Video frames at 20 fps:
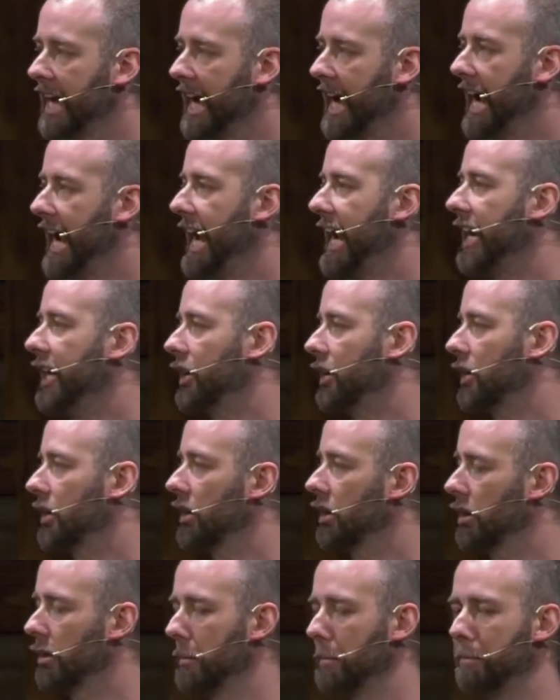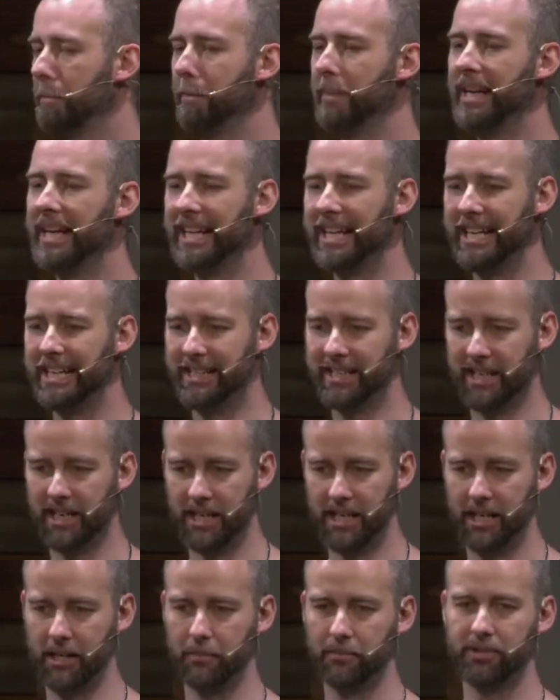Anger many
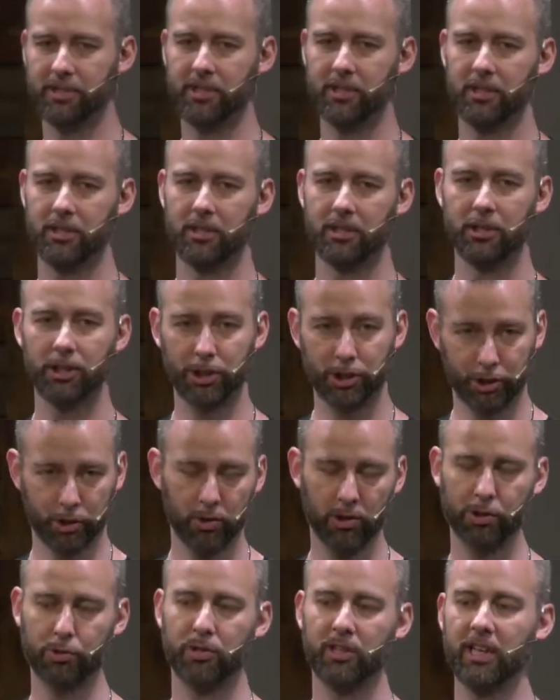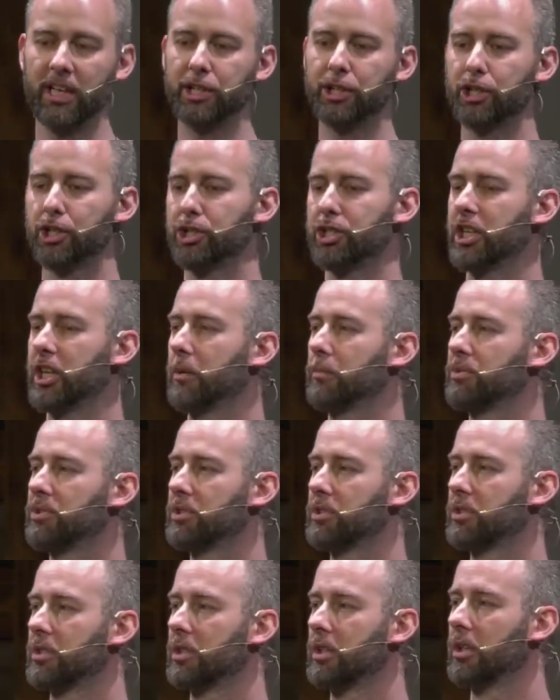times destroys
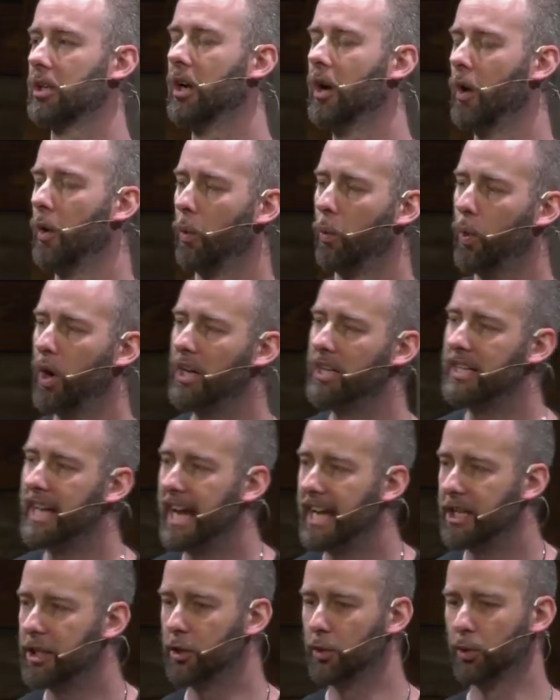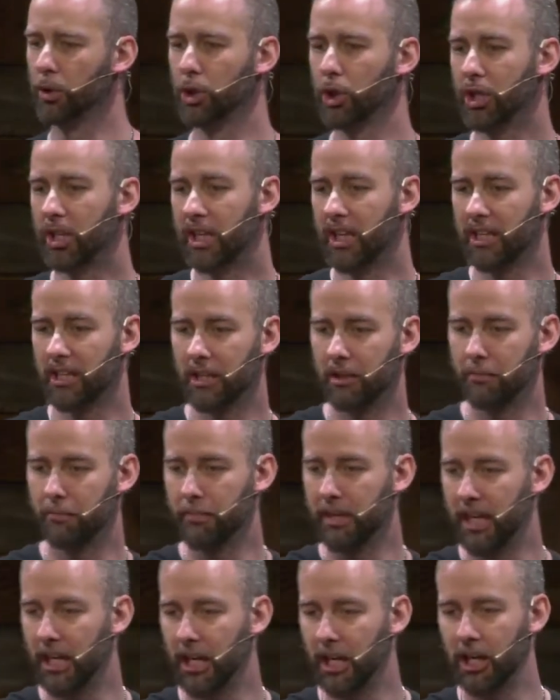relationships. One day you look in the
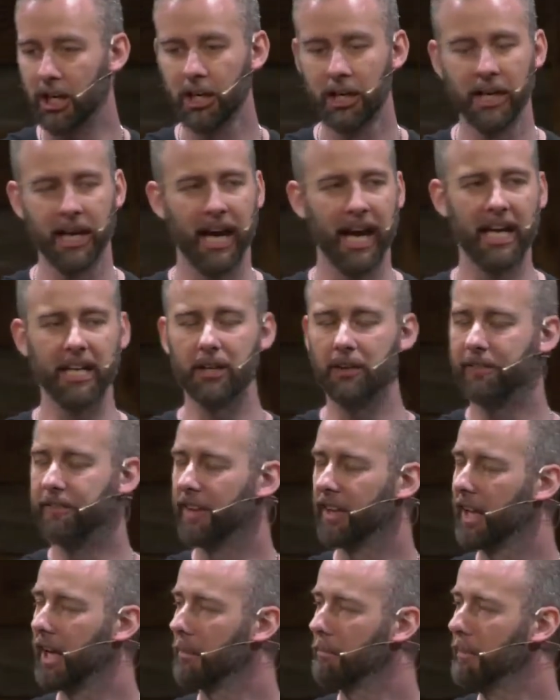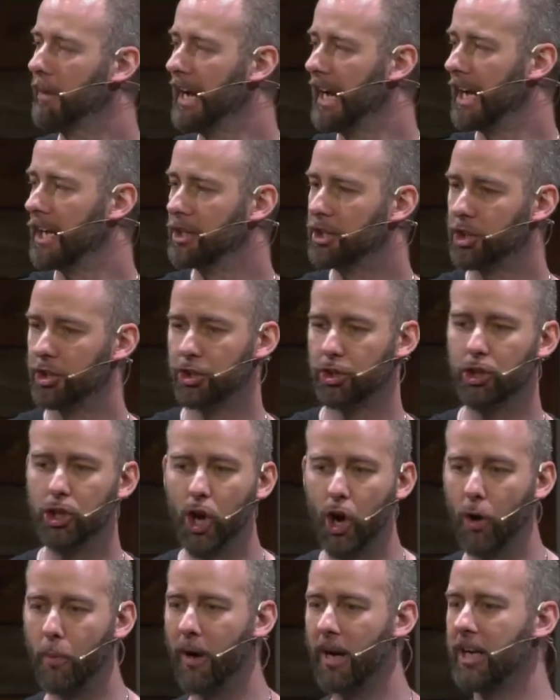mirror and you feel like, man, just
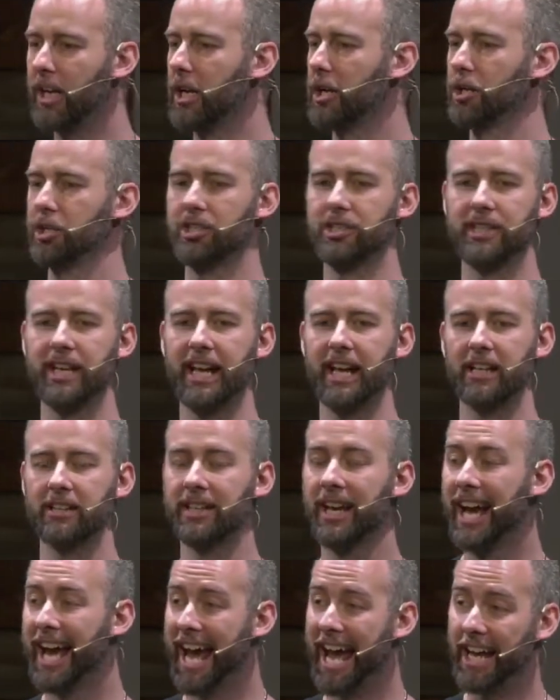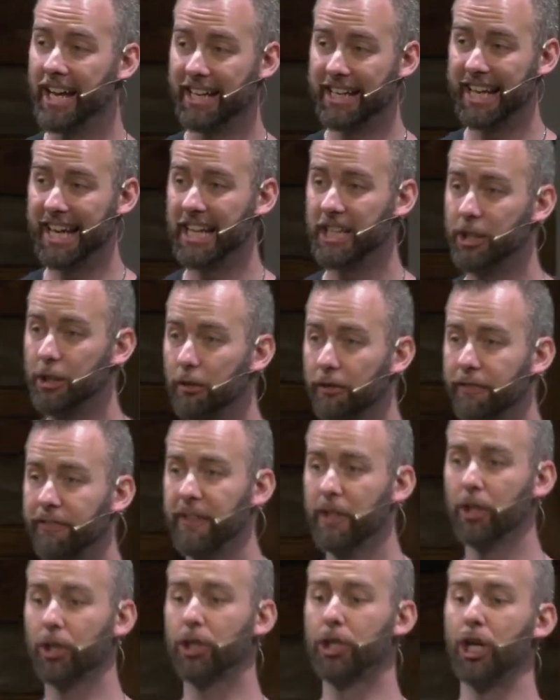nobody understands. And again, you
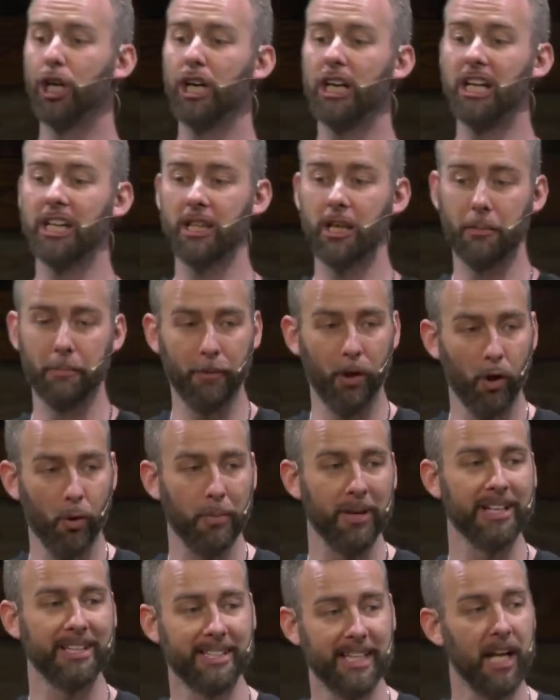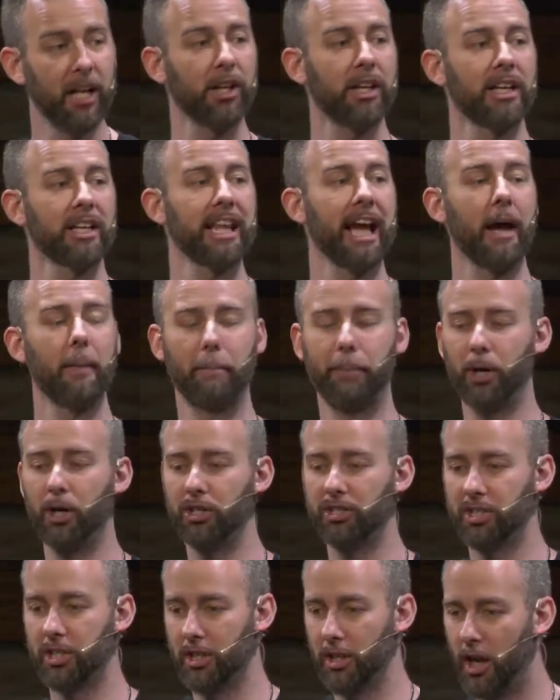feel good in the moment telling that
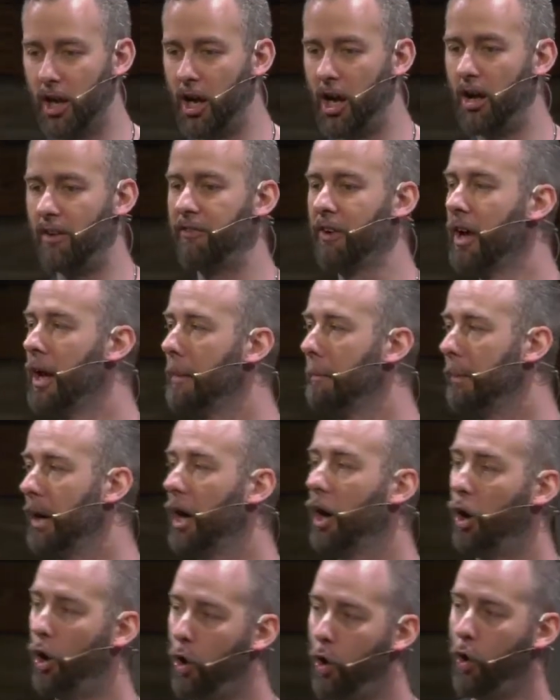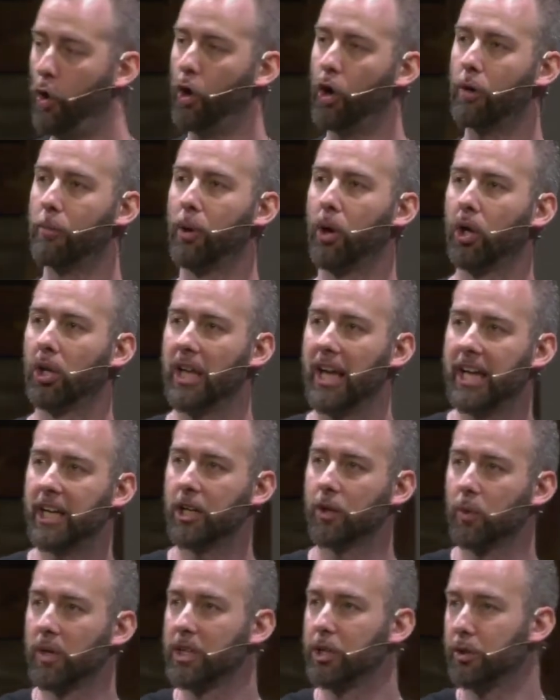person off, but horrible
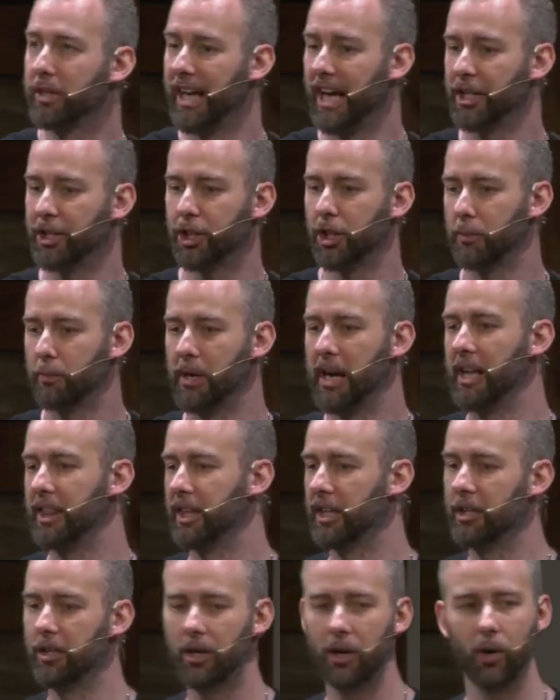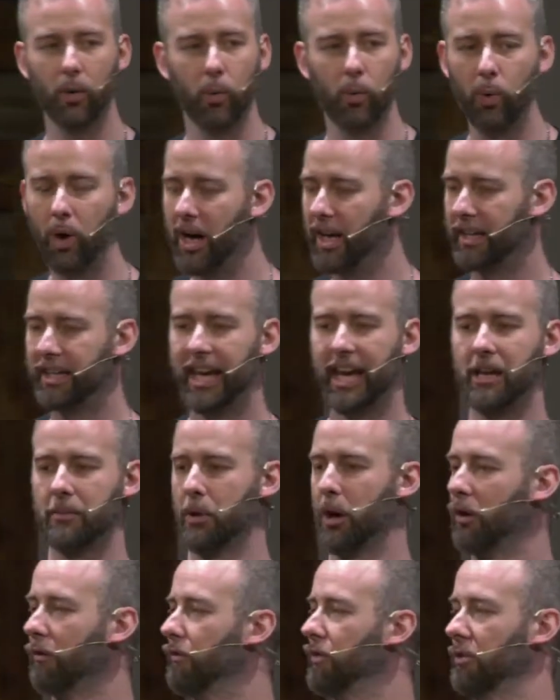later when you catch your breath and you go, what came
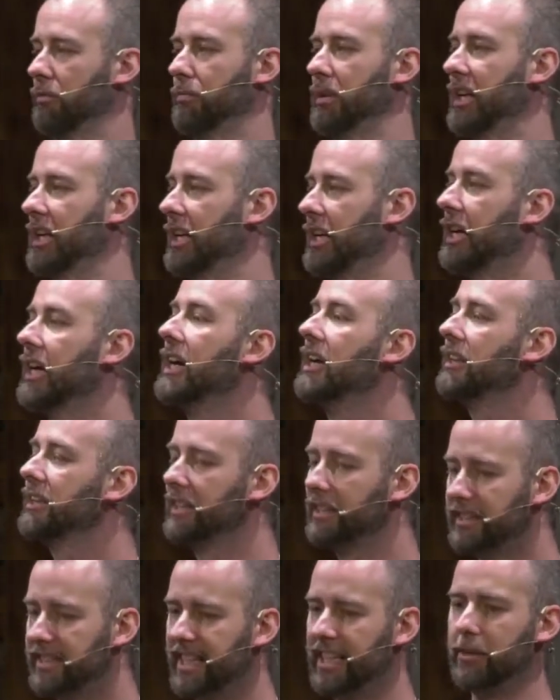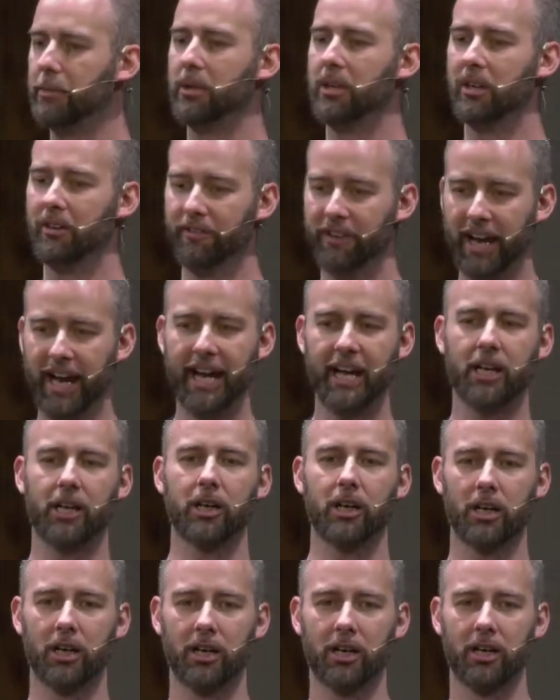over me? The demon of
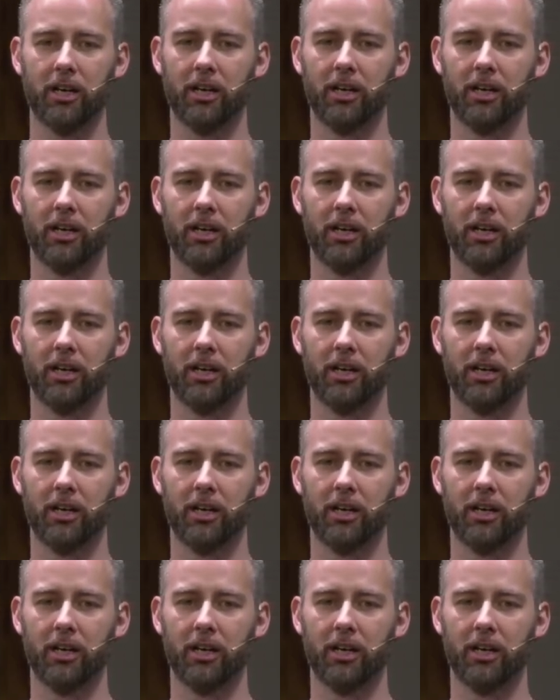anger.